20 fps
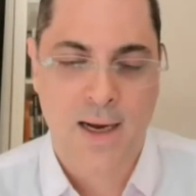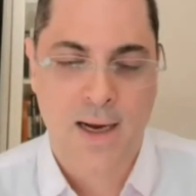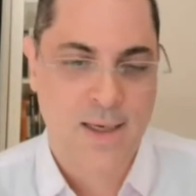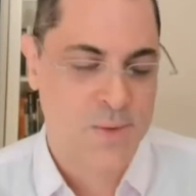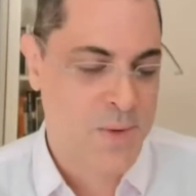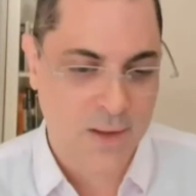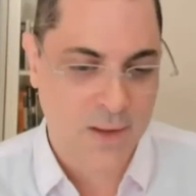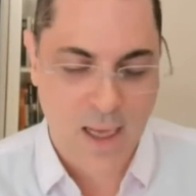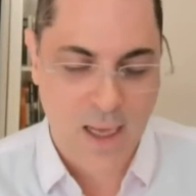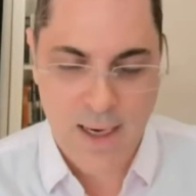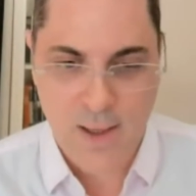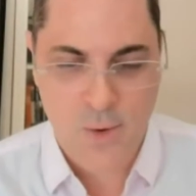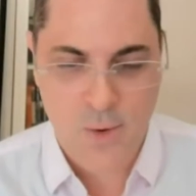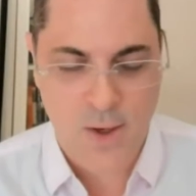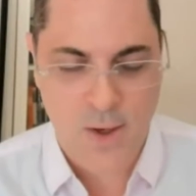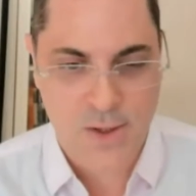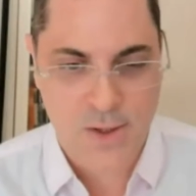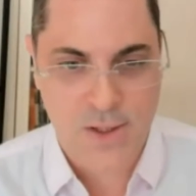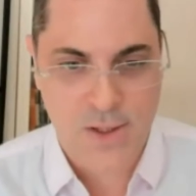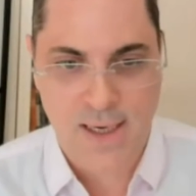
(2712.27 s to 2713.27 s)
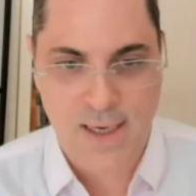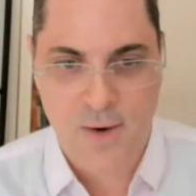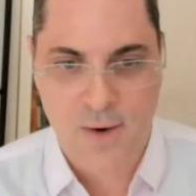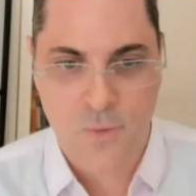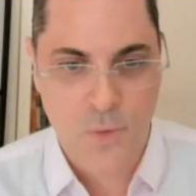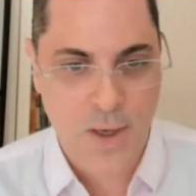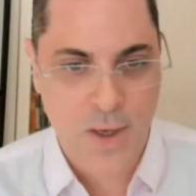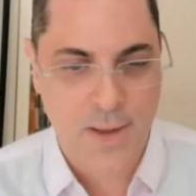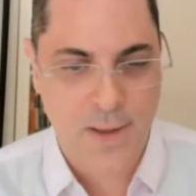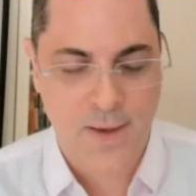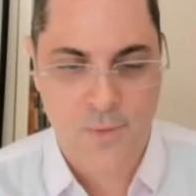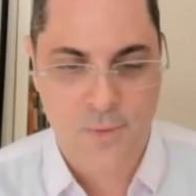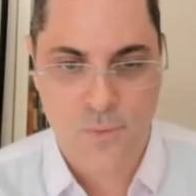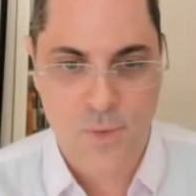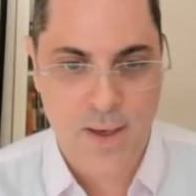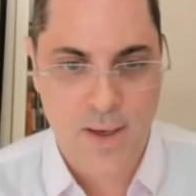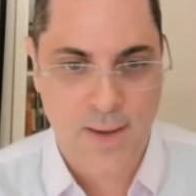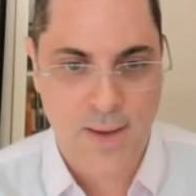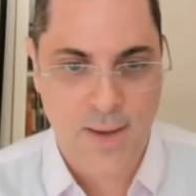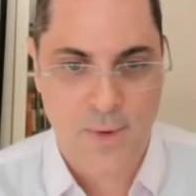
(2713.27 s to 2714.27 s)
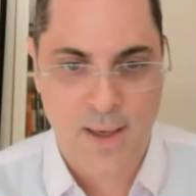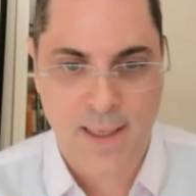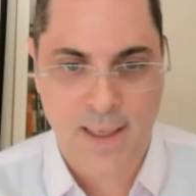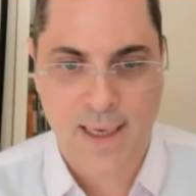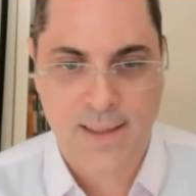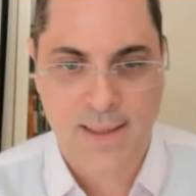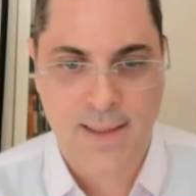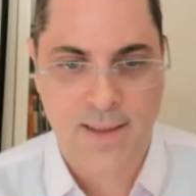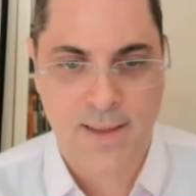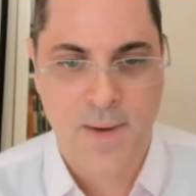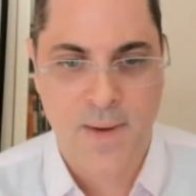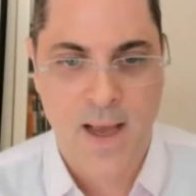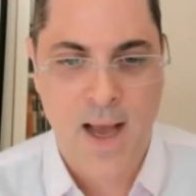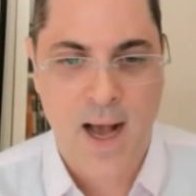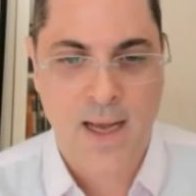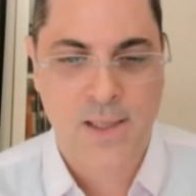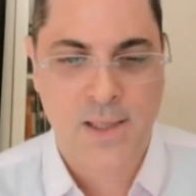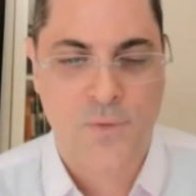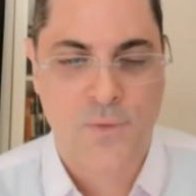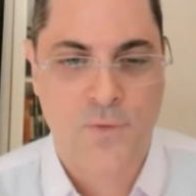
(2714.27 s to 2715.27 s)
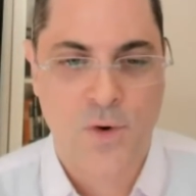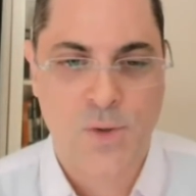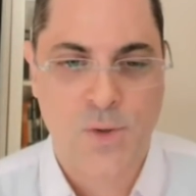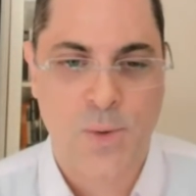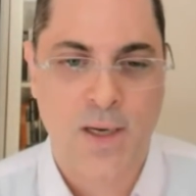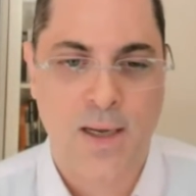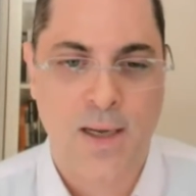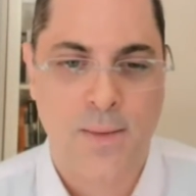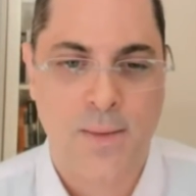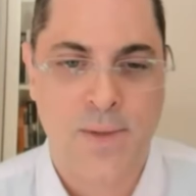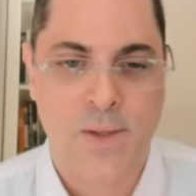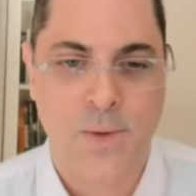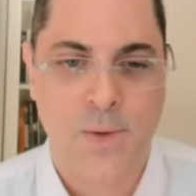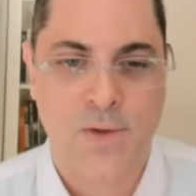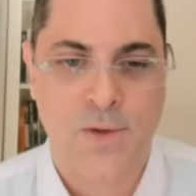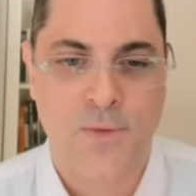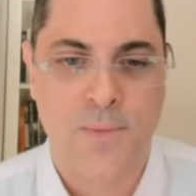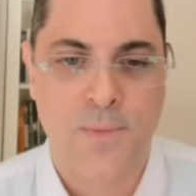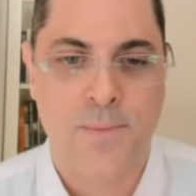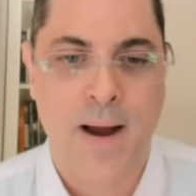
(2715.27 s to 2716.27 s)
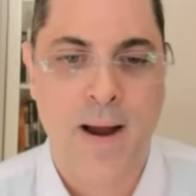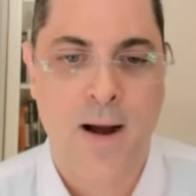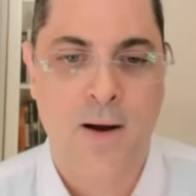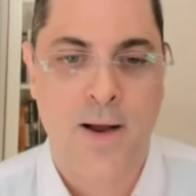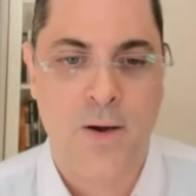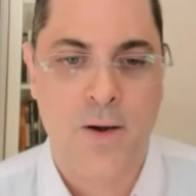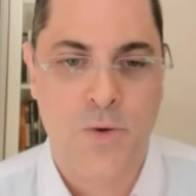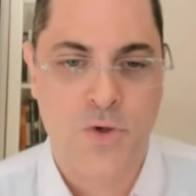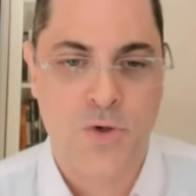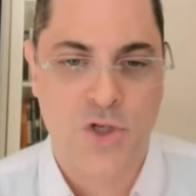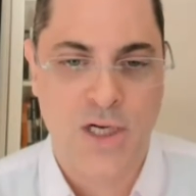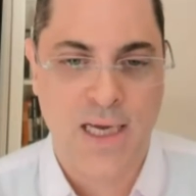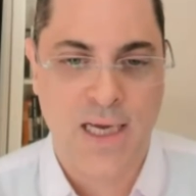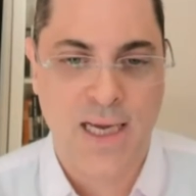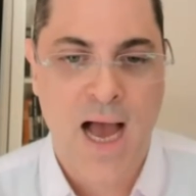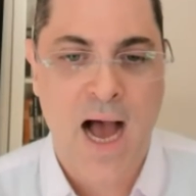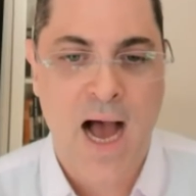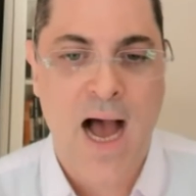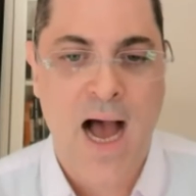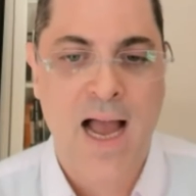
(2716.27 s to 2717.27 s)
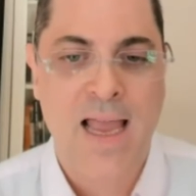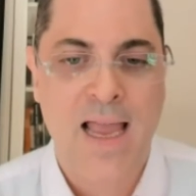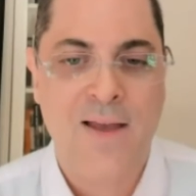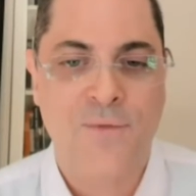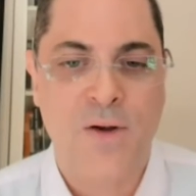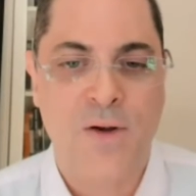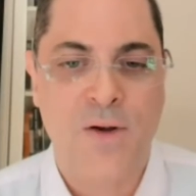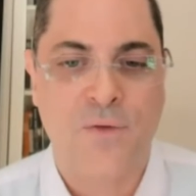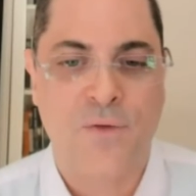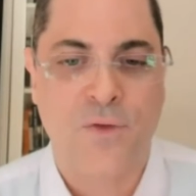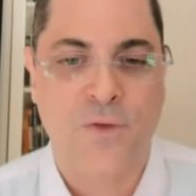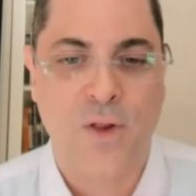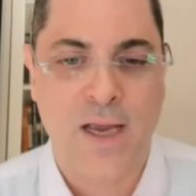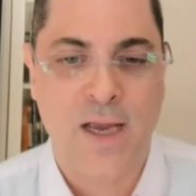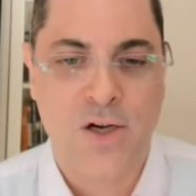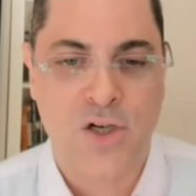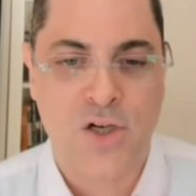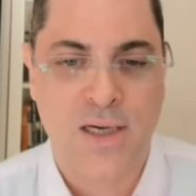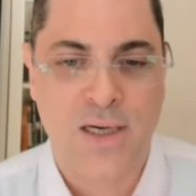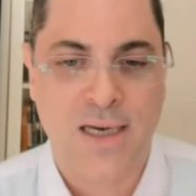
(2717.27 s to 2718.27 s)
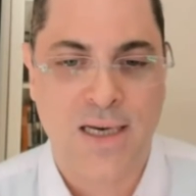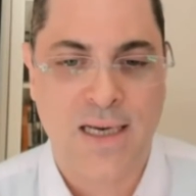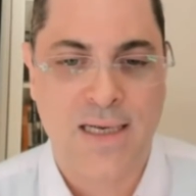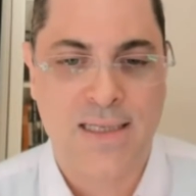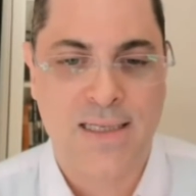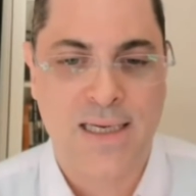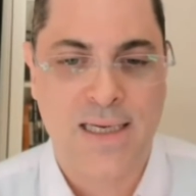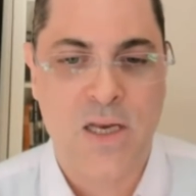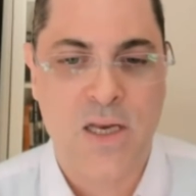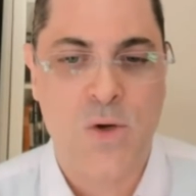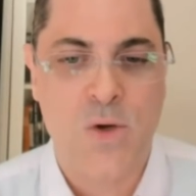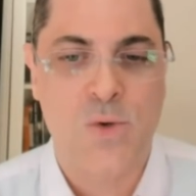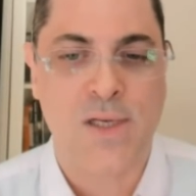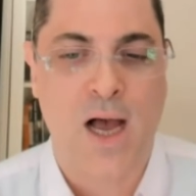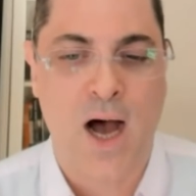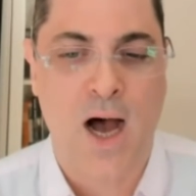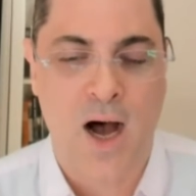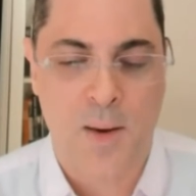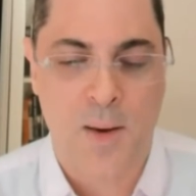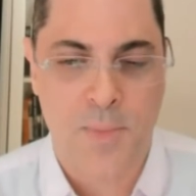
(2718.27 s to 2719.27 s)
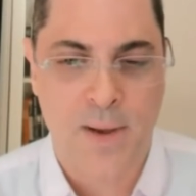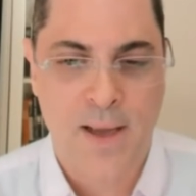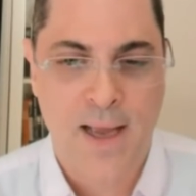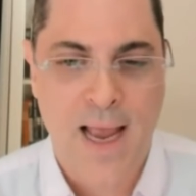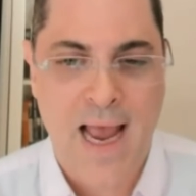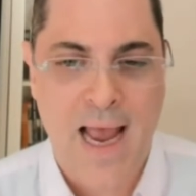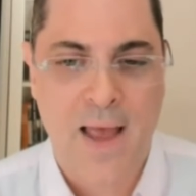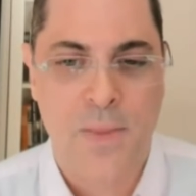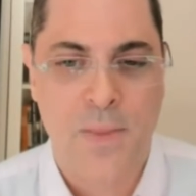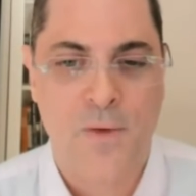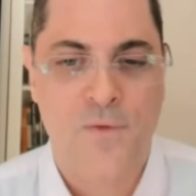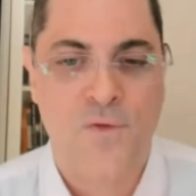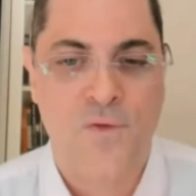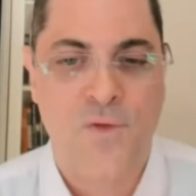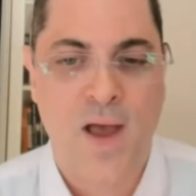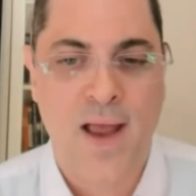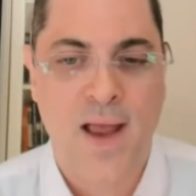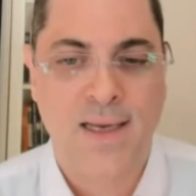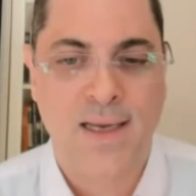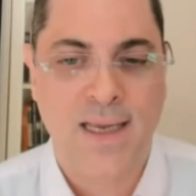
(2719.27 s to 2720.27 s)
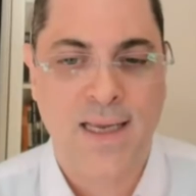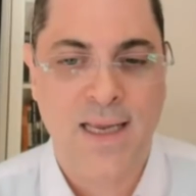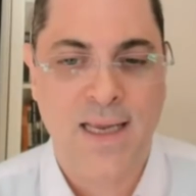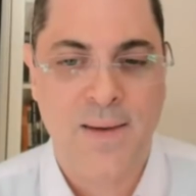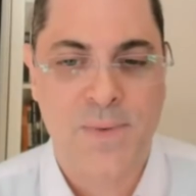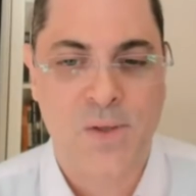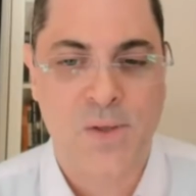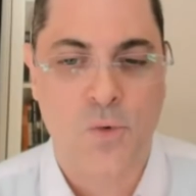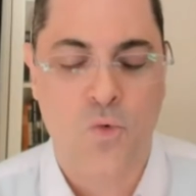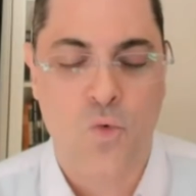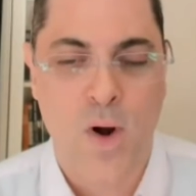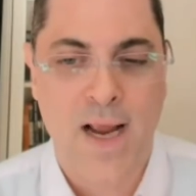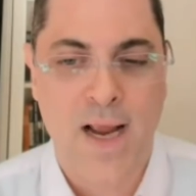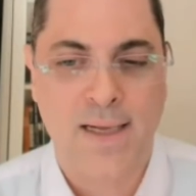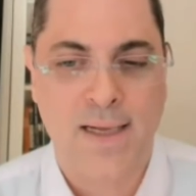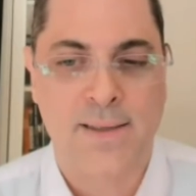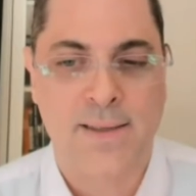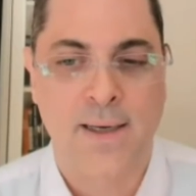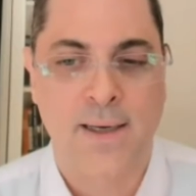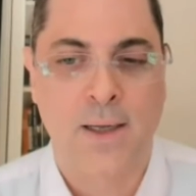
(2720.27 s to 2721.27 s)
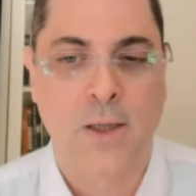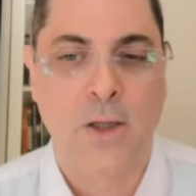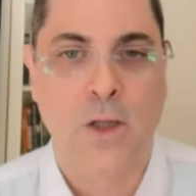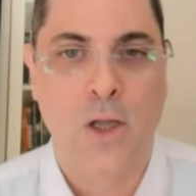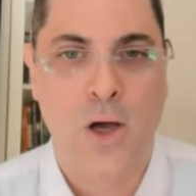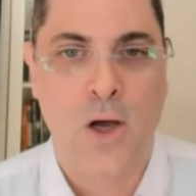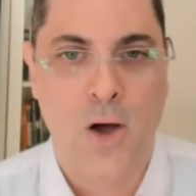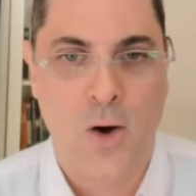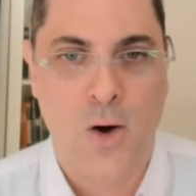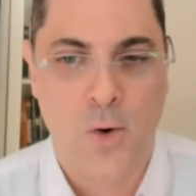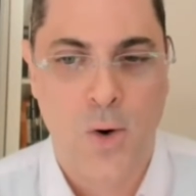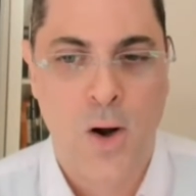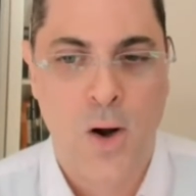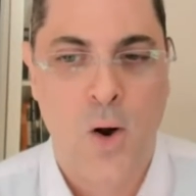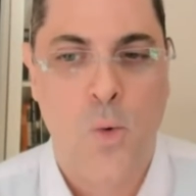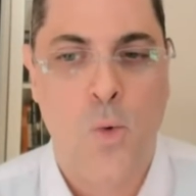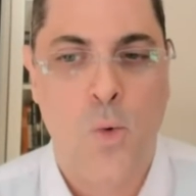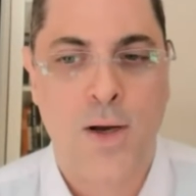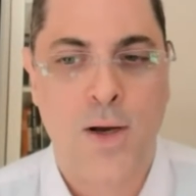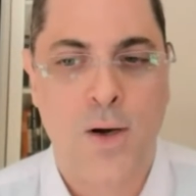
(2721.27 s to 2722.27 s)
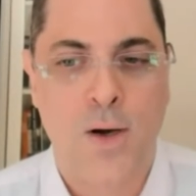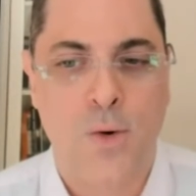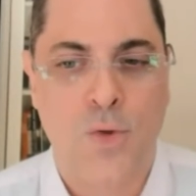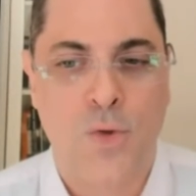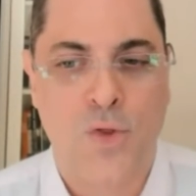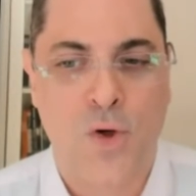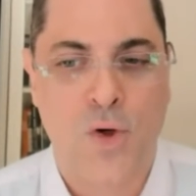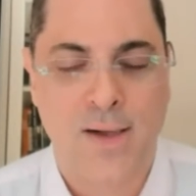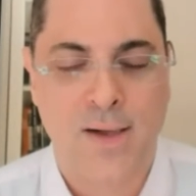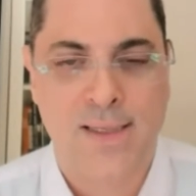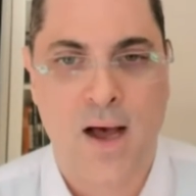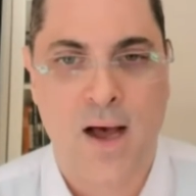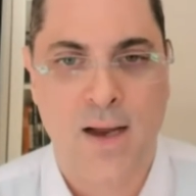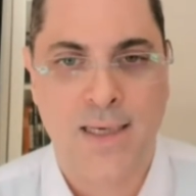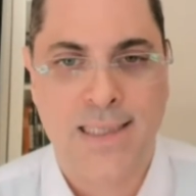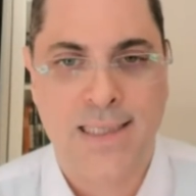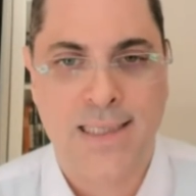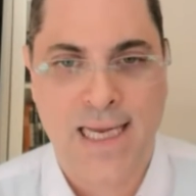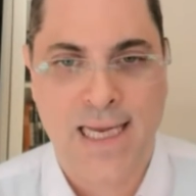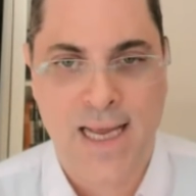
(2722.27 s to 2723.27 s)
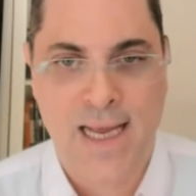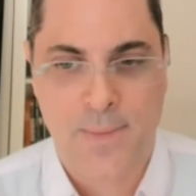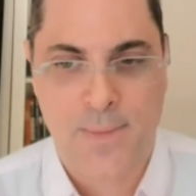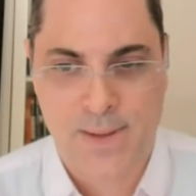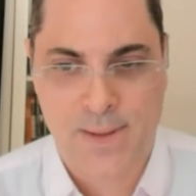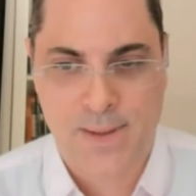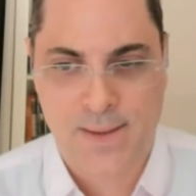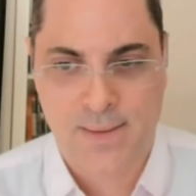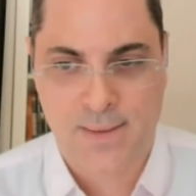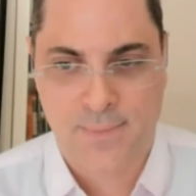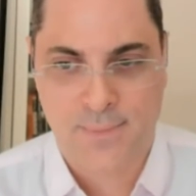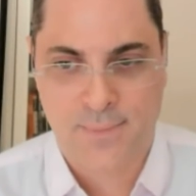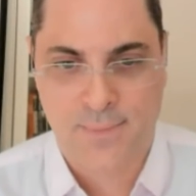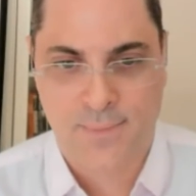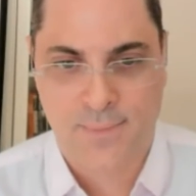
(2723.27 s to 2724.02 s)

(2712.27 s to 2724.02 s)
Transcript: because uh, we get a lot of questions, and I really, really want to get to them. Uh, so the Go. first comes to us from Mario G. Uh, if inflation continues up and the Fed keeps rates low, what are your thoughts on tips?